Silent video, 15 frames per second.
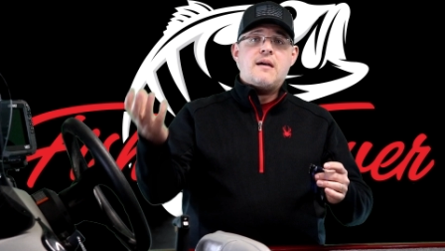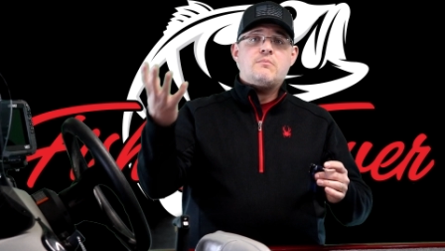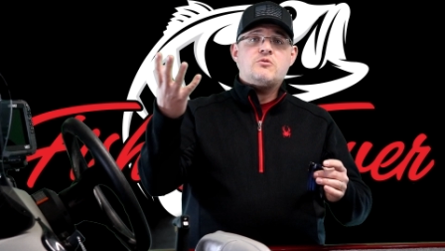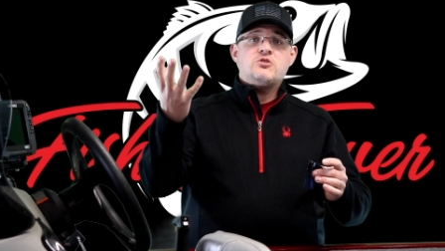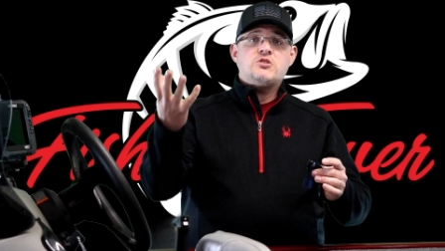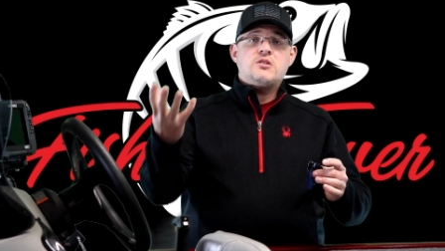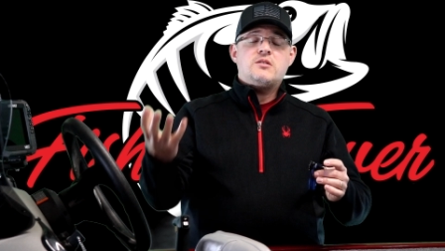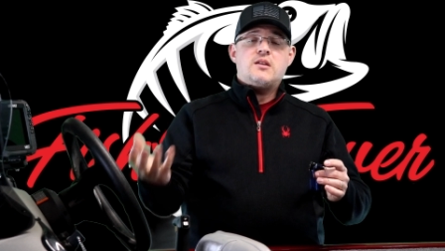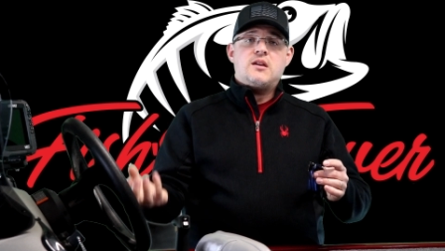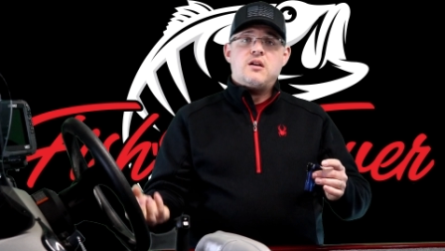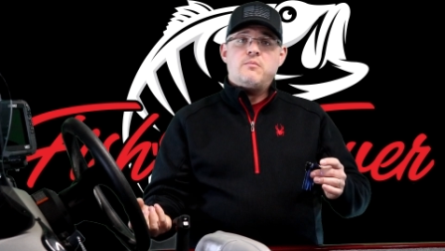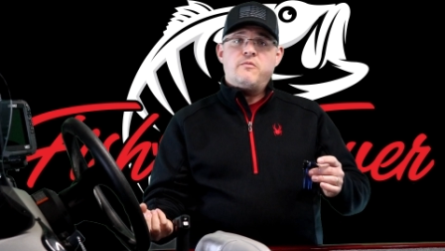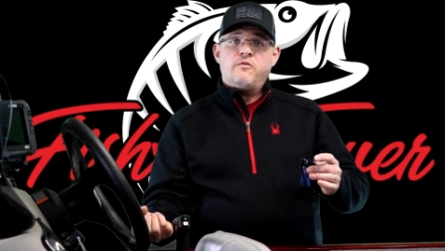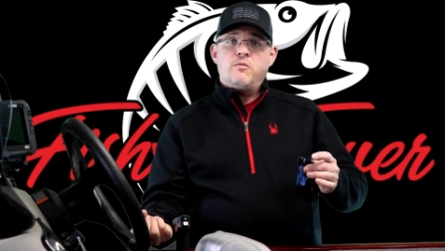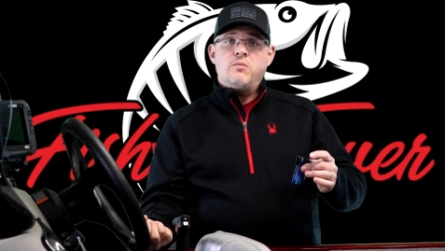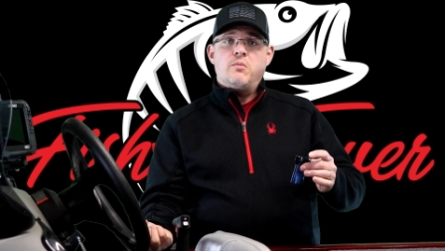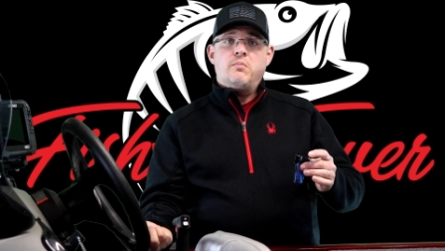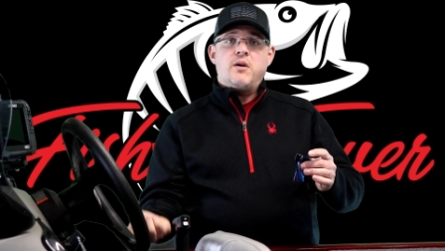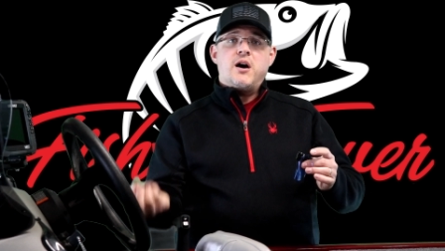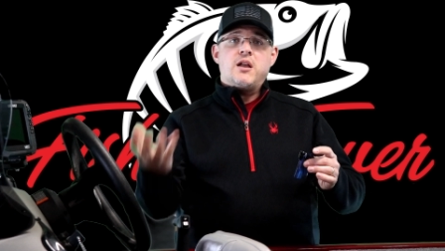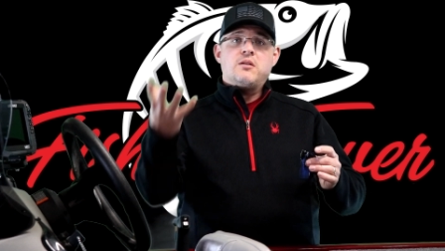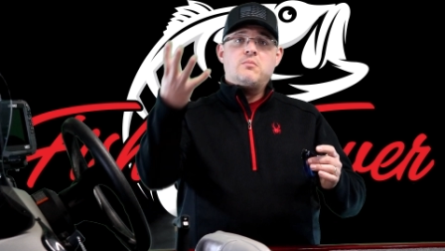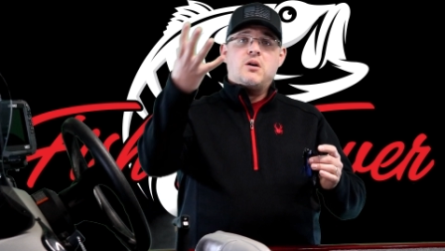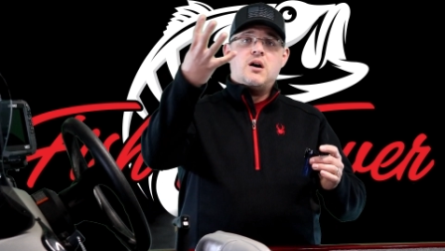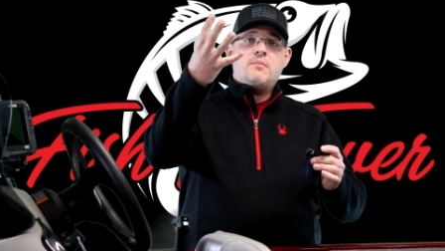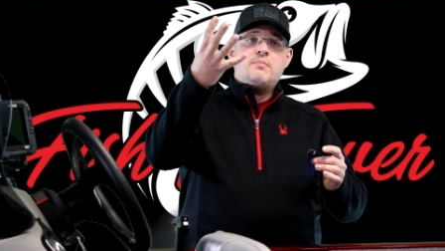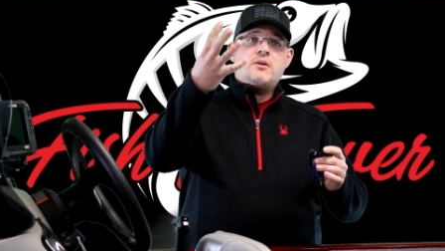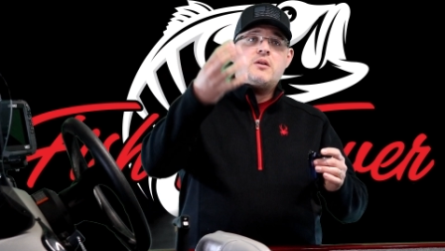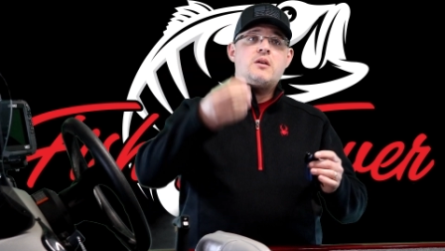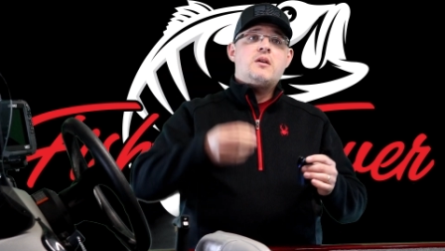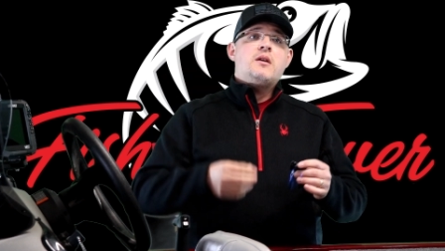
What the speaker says: ambush it. They come from the bottom up.